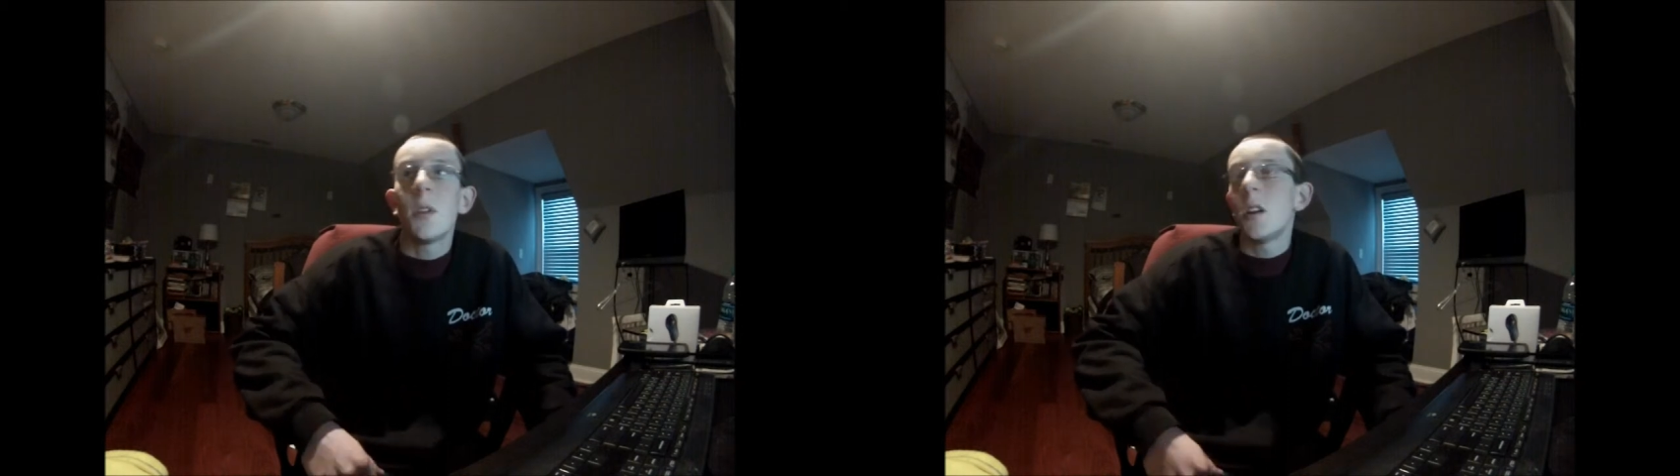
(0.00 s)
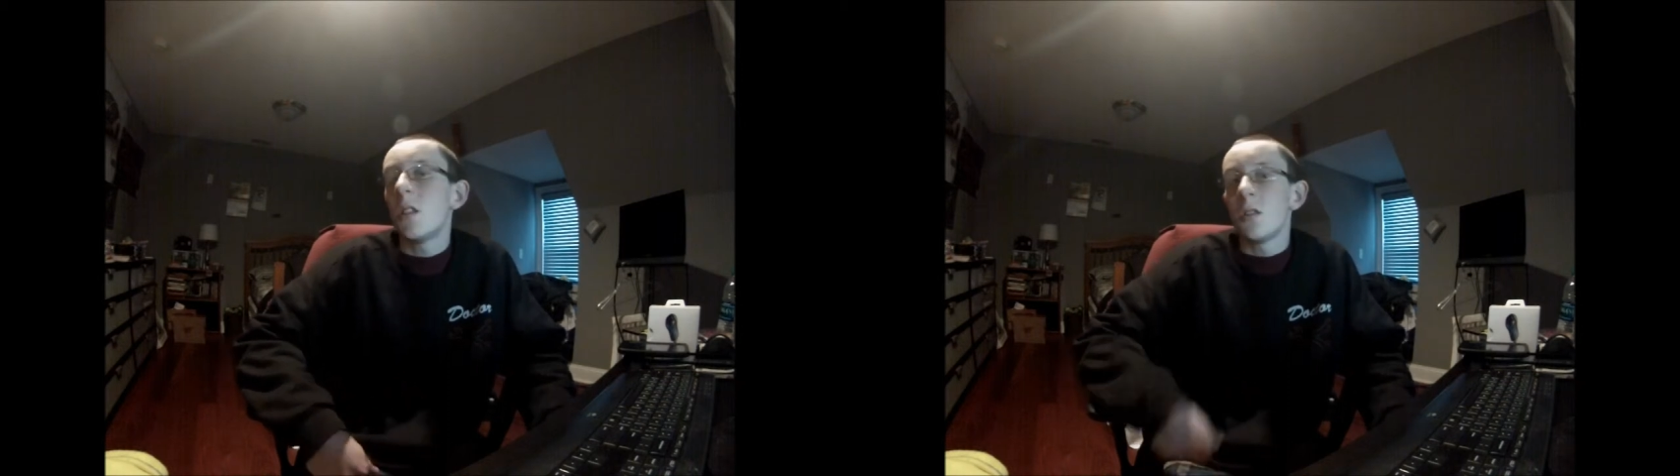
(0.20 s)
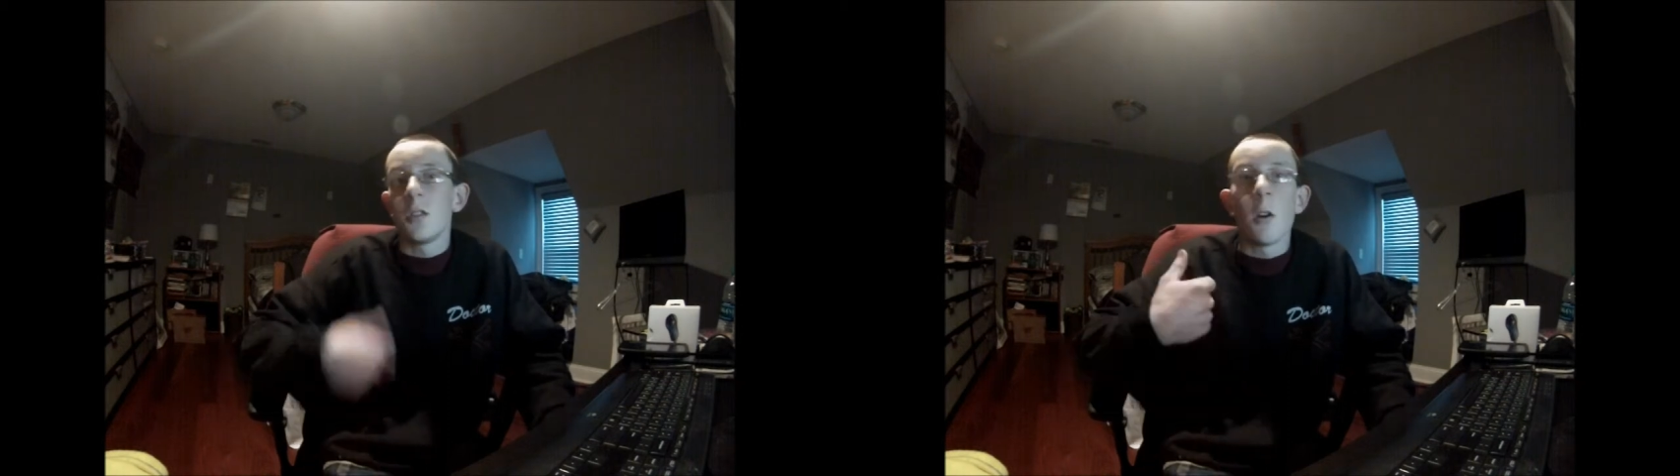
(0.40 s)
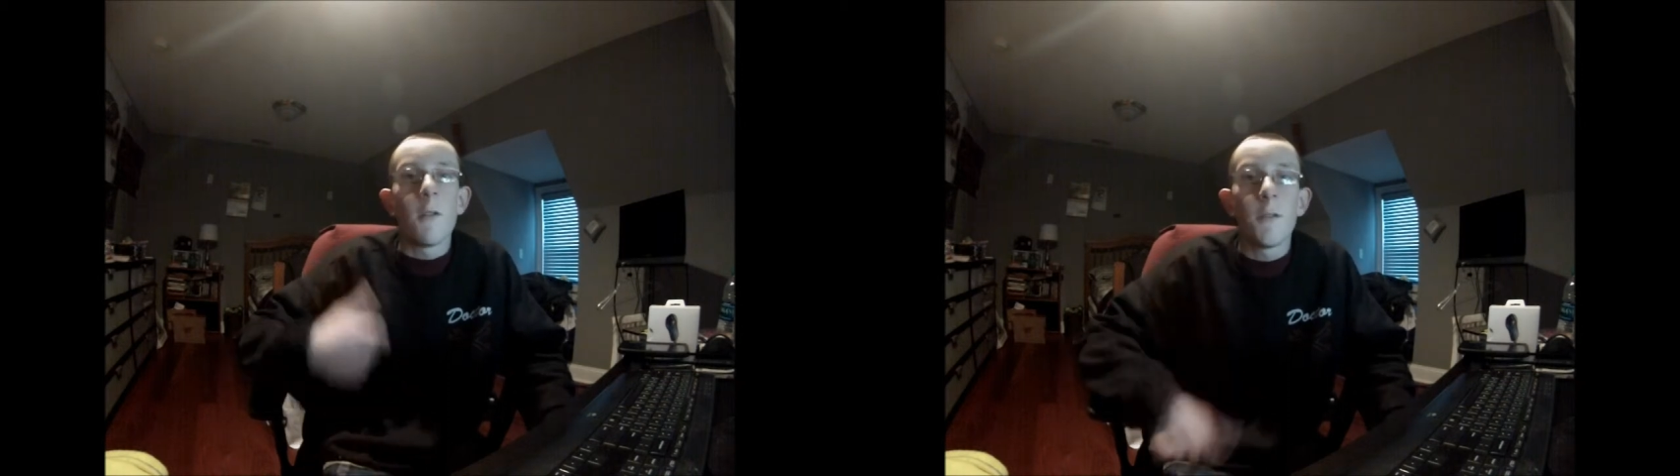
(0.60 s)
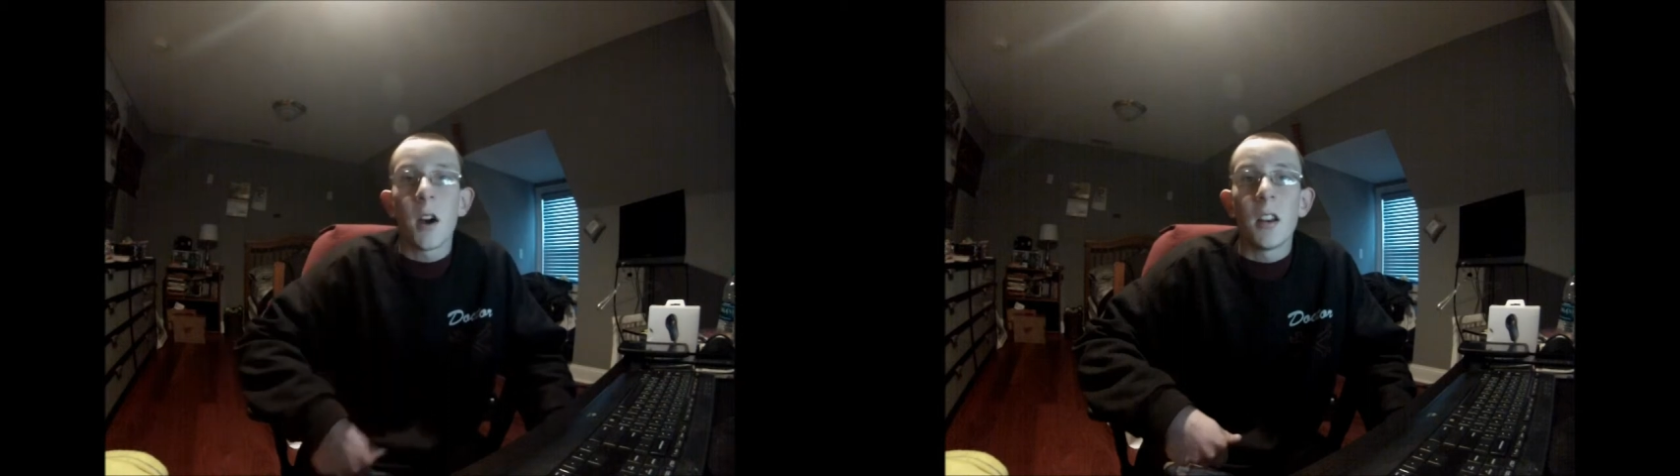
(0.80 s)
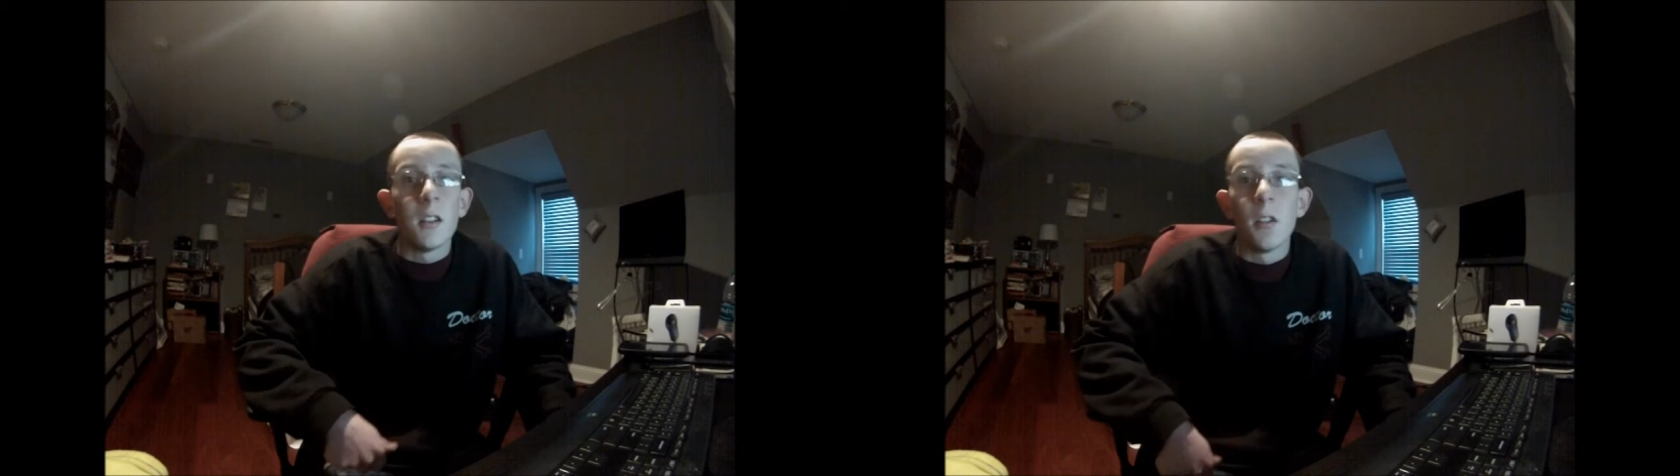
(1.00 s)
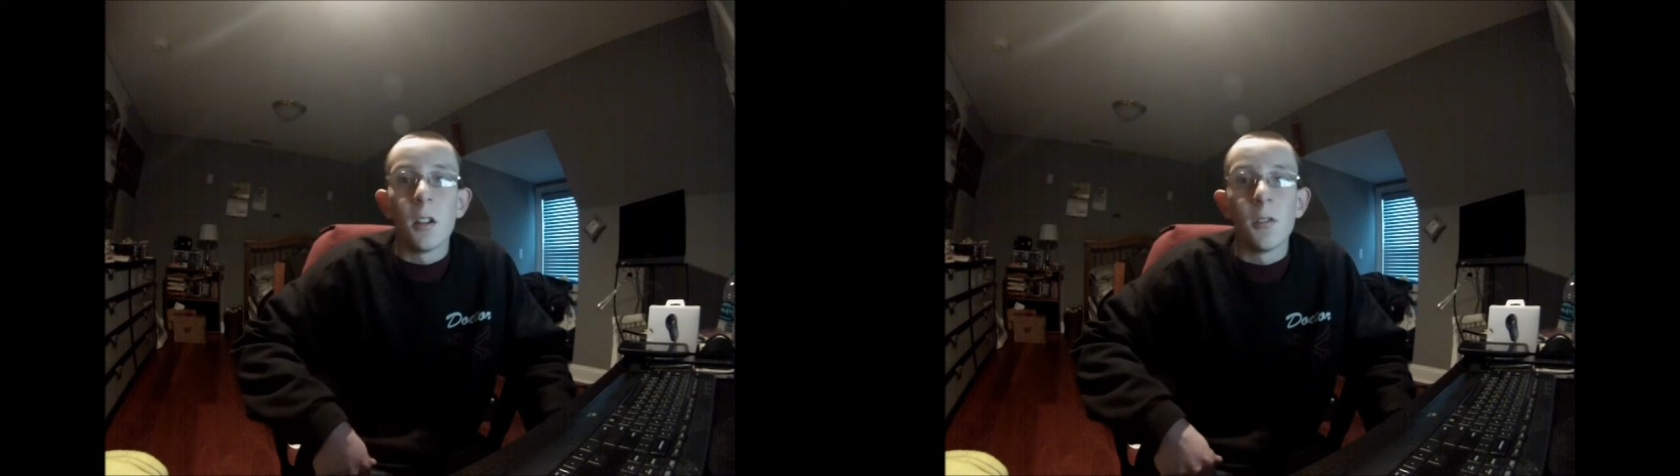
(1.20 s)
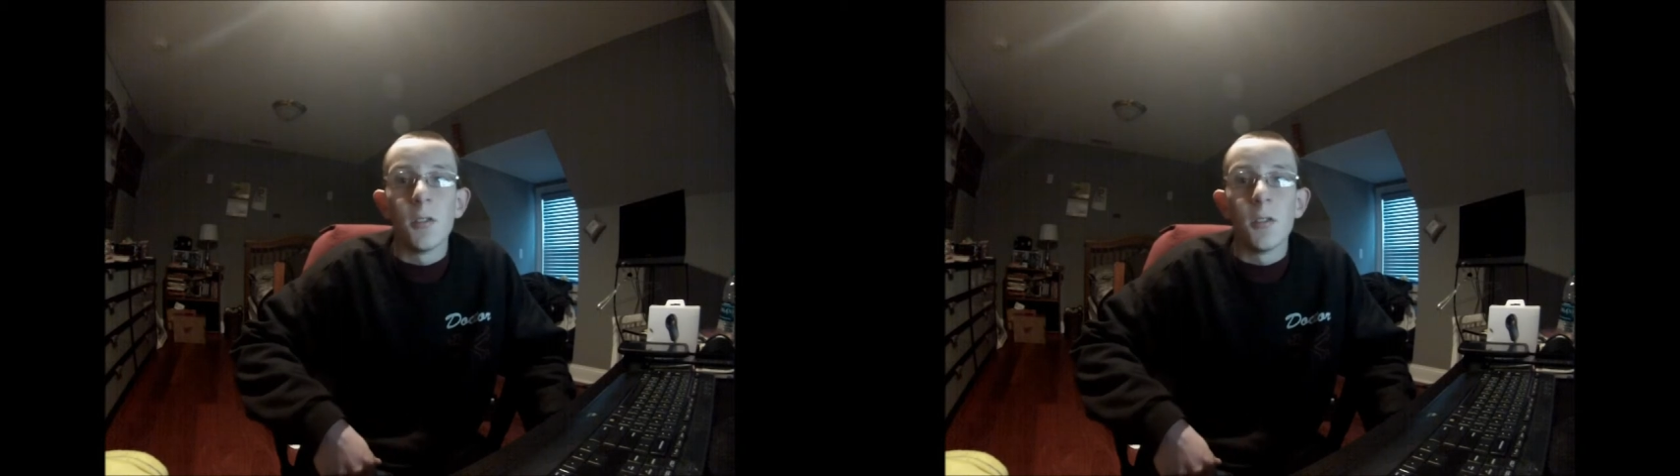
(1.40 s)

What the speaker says: page and go find another